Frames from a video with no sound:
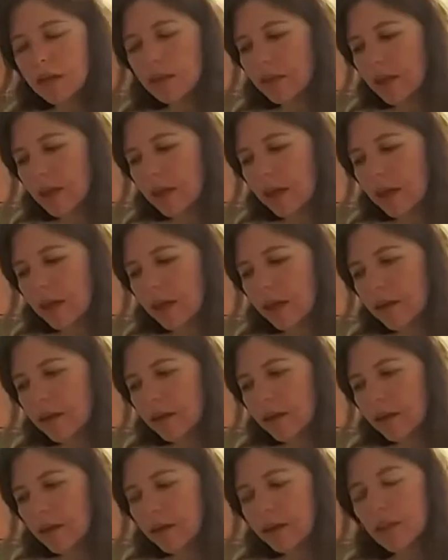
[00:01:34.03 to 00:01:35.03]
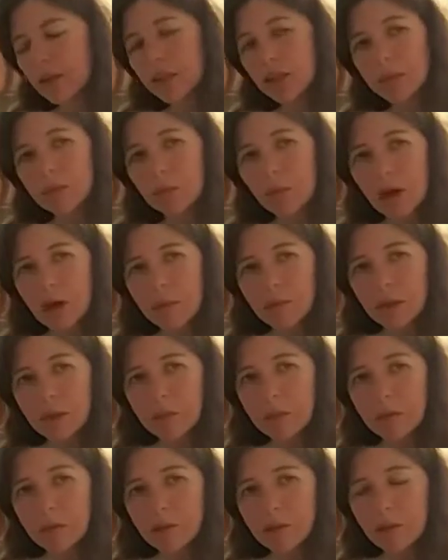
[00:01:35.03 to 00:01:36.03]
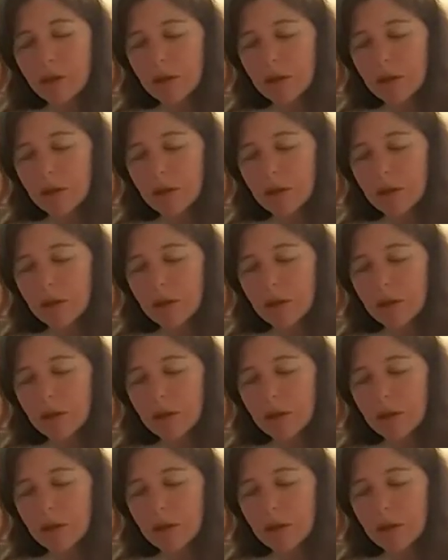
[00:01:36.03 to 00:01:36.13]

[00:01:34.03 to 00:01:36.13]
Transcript: They just pop up